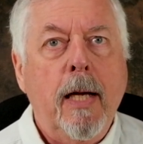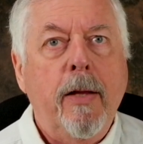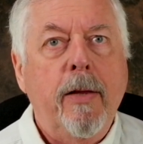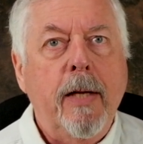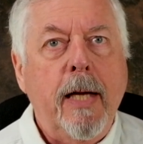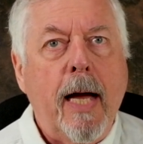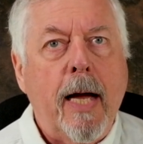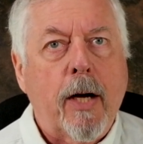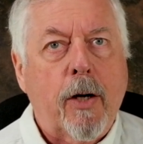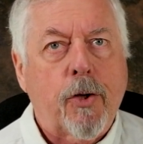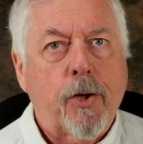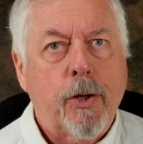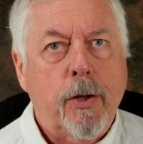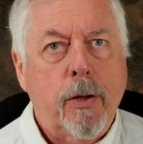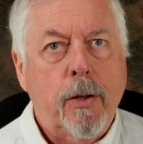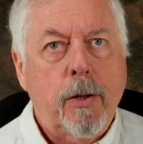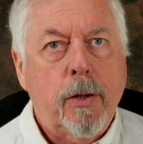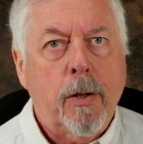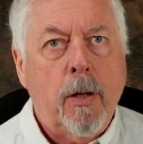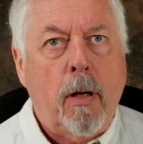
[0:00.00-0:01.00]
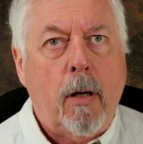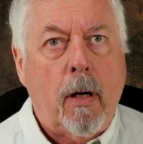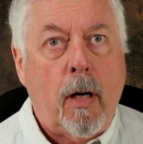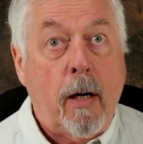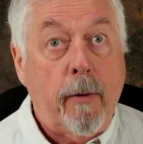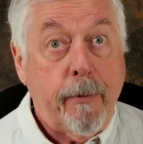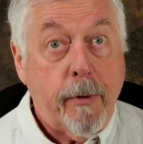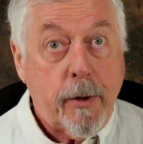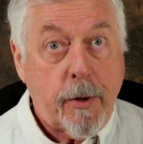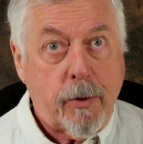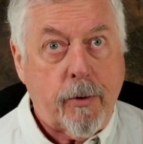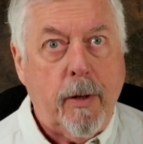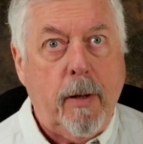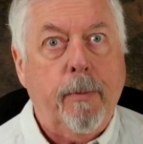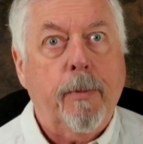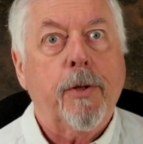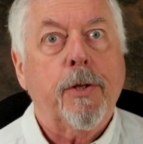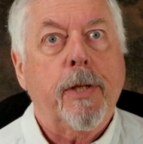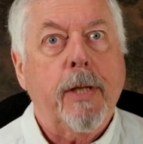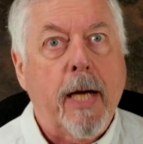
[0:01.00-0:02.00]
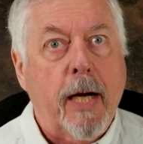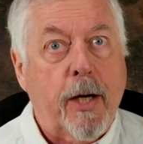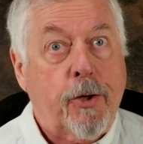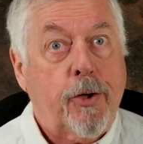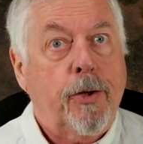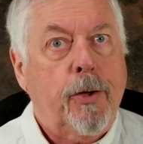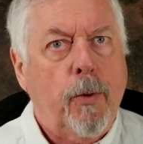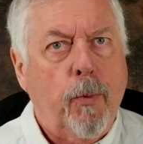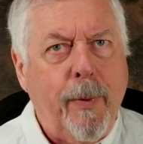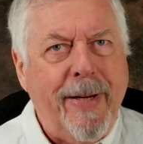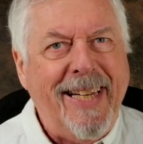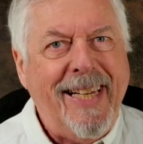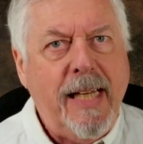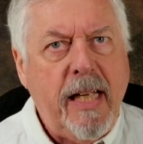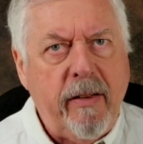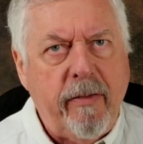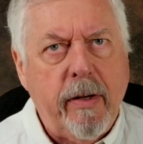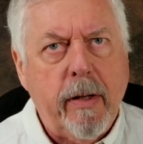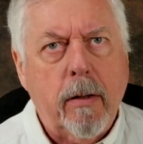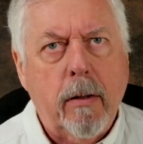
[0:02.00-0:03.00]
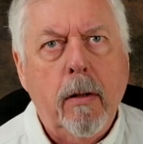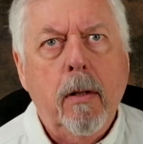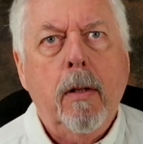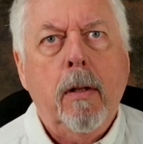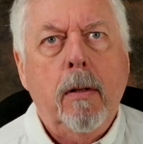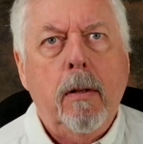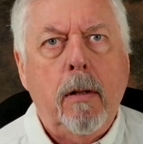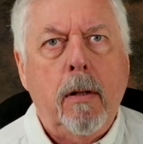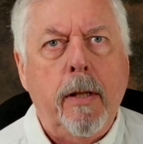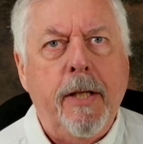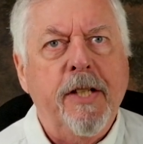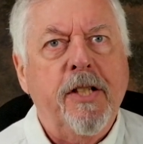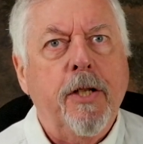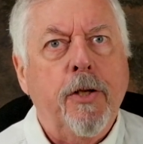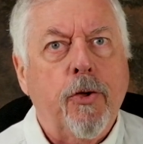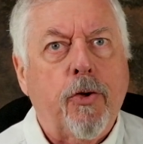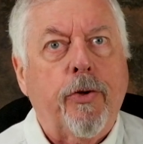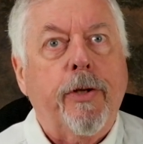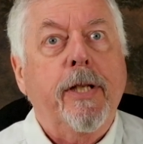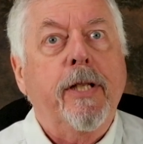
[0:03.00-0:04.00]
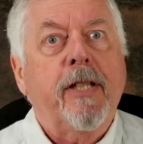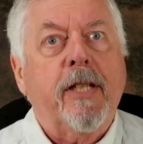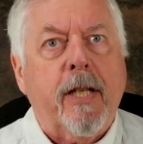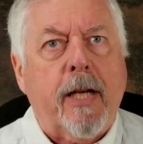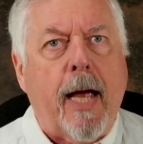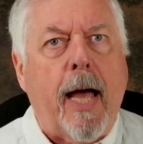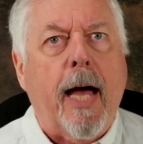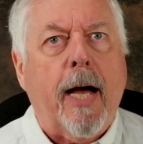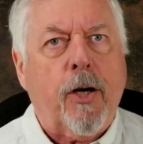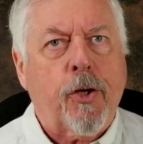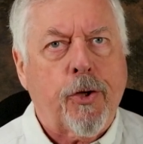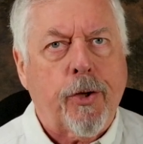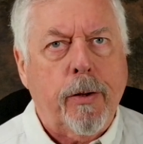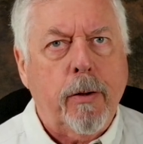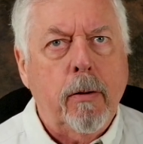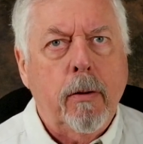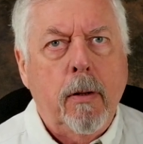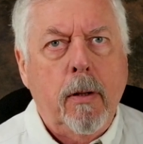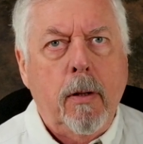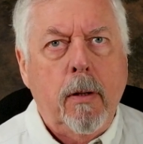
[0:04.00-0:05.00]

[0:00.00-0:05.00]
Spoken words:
the action of our streamers, the action that we give it, and its intrinsic action,